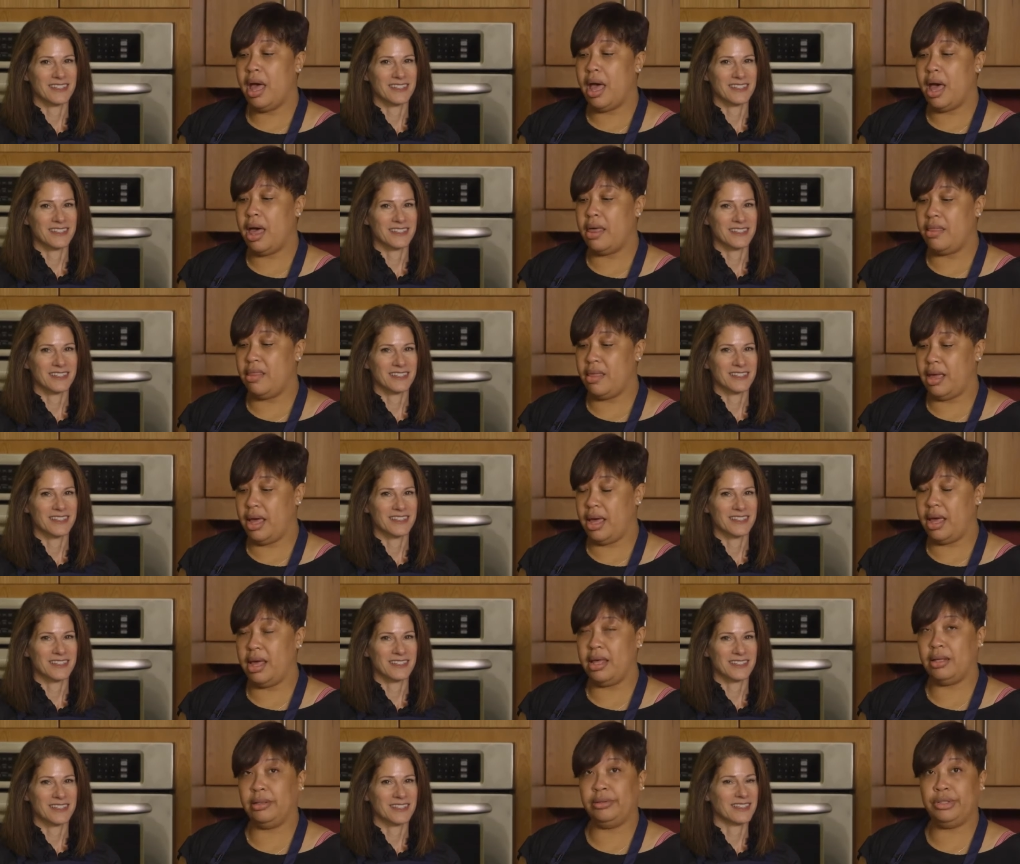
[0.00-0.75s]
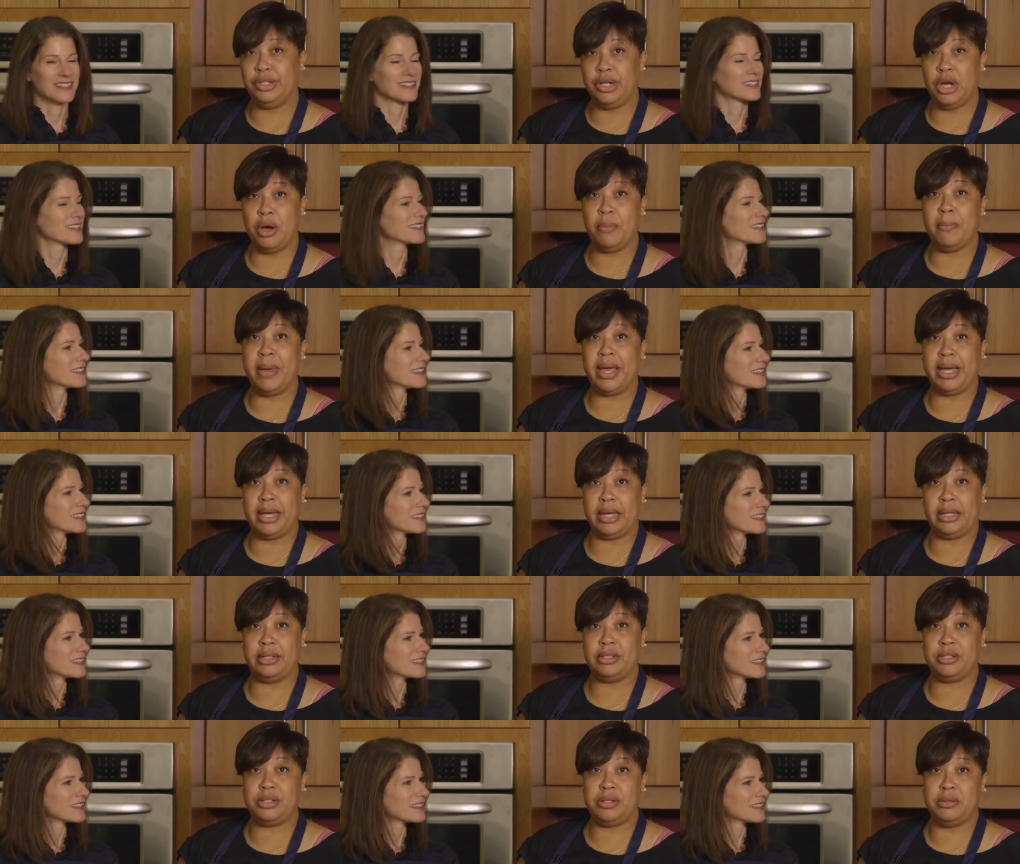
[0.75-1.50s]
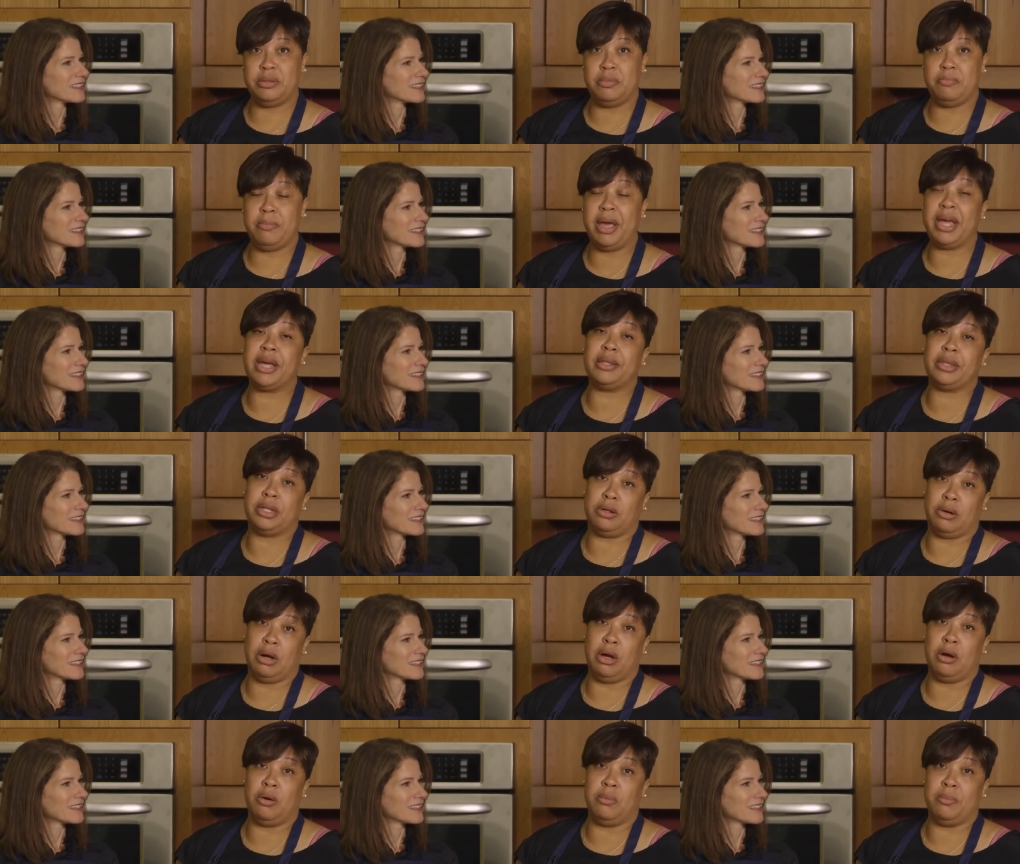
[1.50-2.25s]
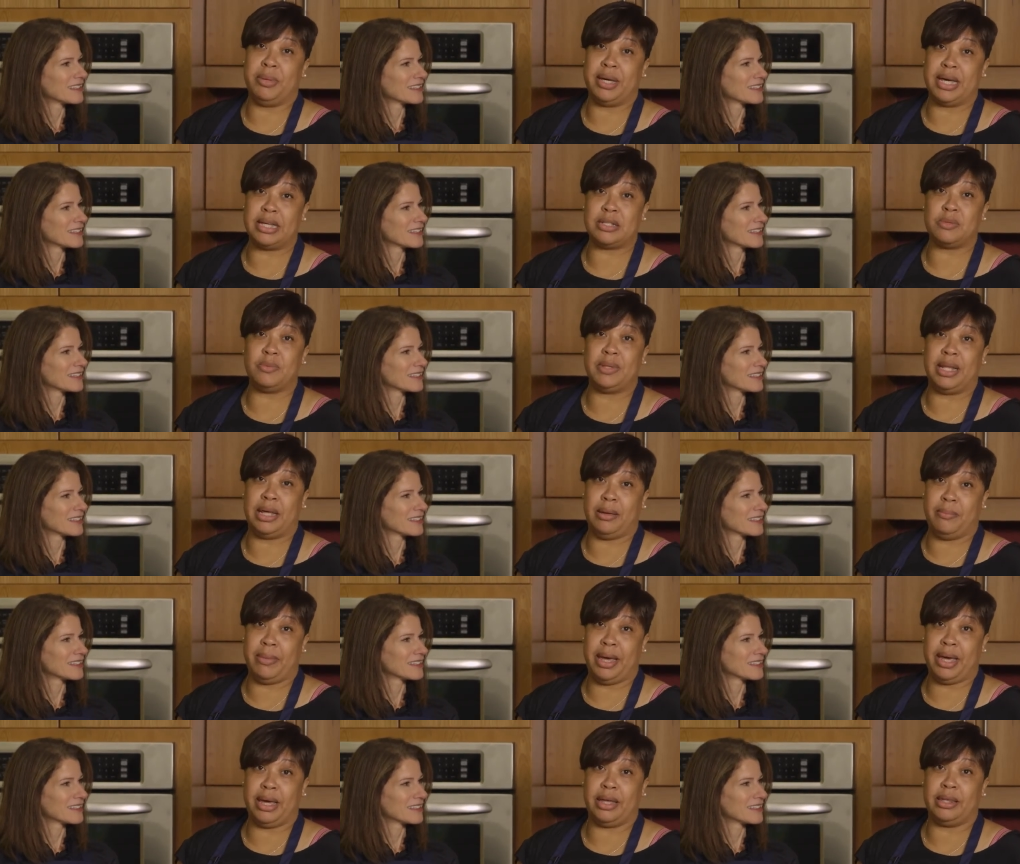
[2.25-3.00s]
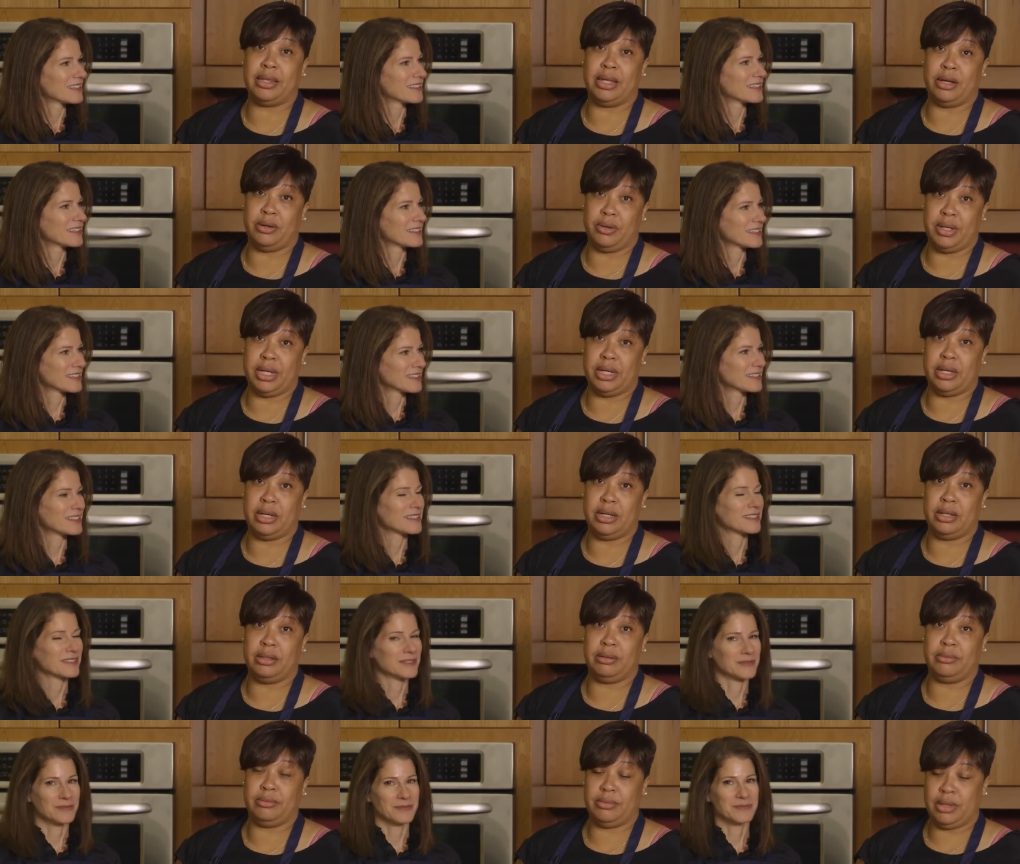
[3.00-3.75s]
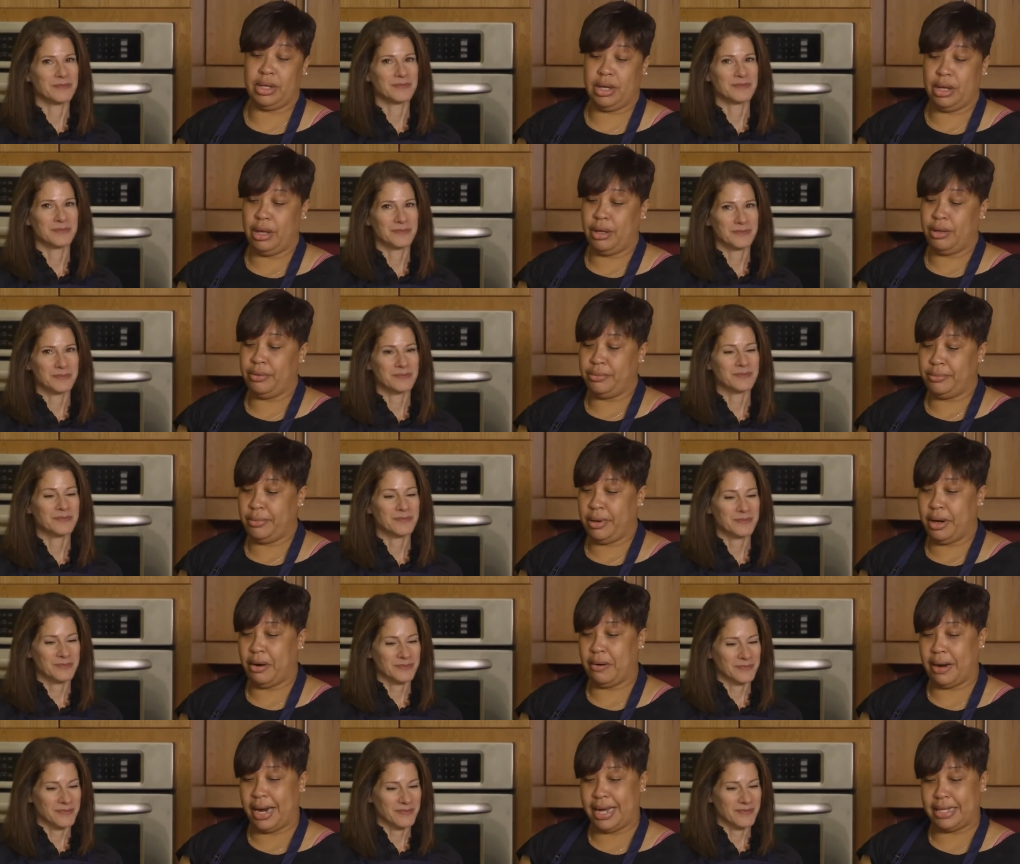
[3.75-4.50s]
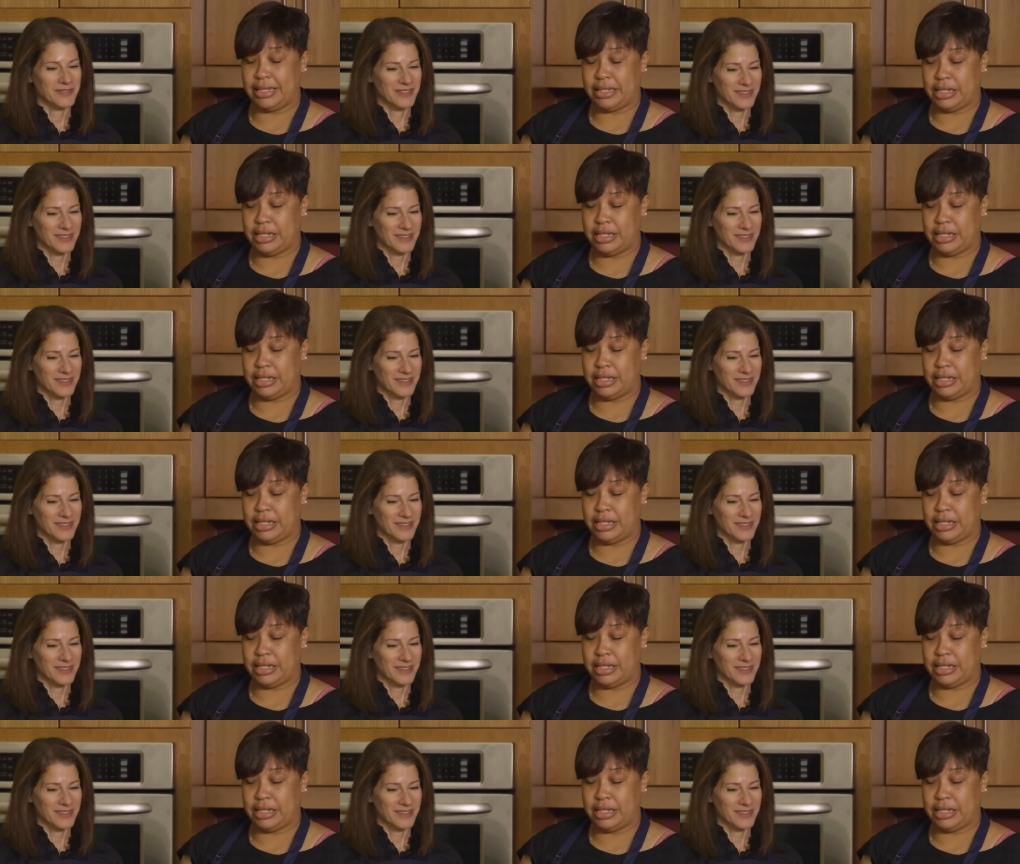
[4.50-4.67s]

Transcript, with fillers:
Speaker 1: and then you know make it make it their own because when they make it, they'll eat it. All right,